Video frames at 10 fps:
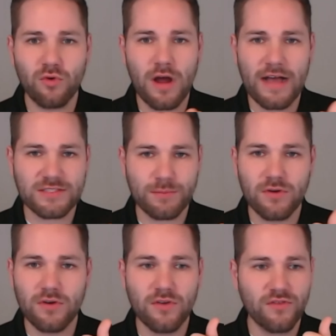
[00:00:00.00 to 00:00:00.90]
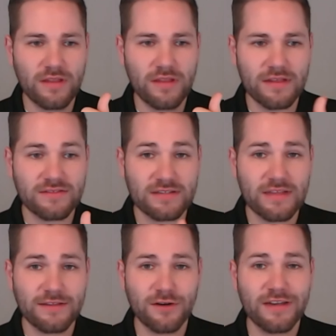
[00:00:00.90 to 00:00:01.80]
hospitals and things like
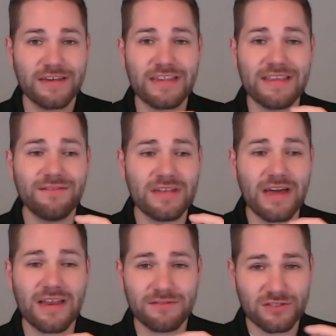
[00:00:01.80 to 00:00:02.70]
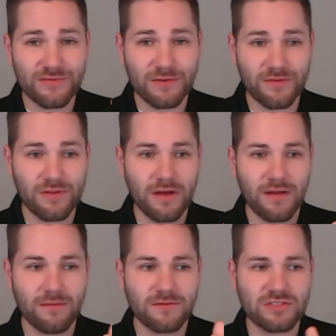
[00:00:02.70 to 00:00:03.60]
that targeted, even not even just for
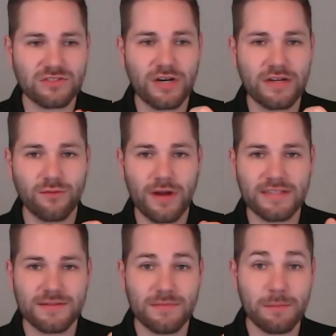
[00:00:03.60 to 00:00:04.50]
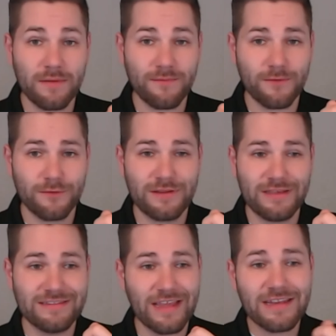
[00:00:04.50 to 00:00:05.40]
just trying to ransom them, but for
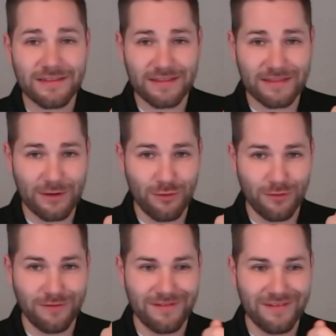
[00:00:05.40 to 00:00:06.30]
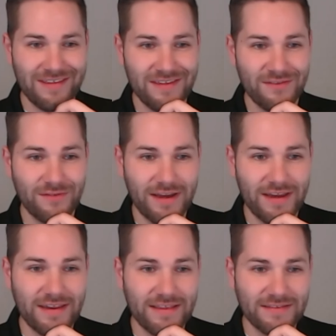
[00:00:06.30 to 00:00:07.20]
the data that they hold,
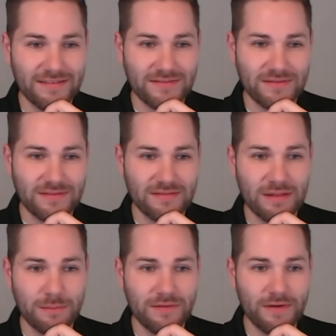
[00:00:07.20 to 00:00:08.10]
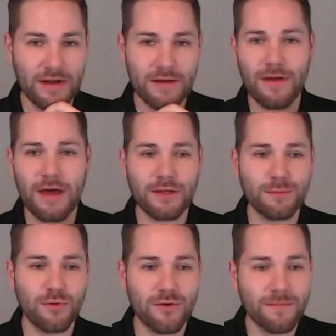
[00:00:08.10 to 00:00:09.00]
right, can be very
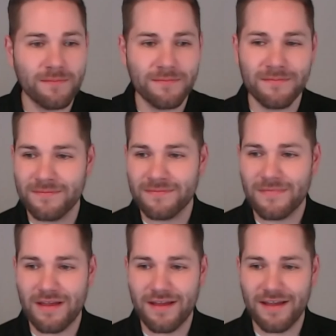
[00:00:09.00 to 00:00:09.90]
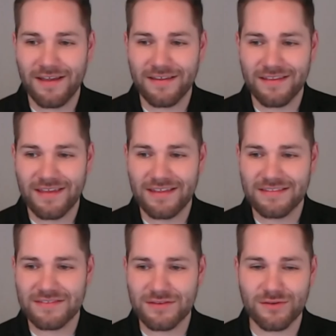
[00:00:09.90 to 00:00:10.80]
valuable.
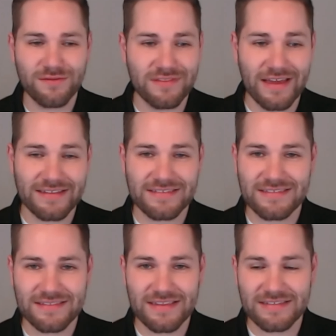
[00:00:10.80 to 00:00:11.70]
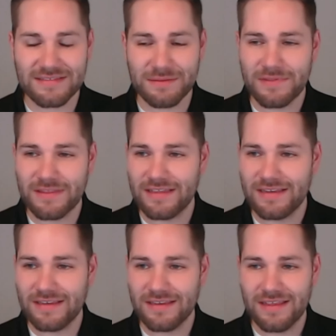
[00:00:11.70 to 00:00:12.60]
And so that's
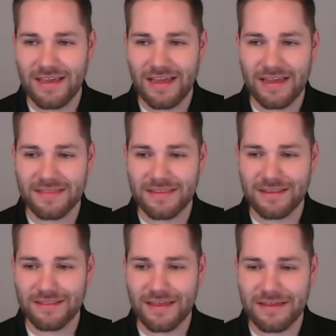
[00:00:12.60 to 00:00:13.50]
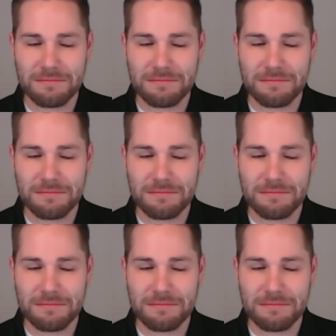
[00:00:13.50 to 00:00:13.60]
something I think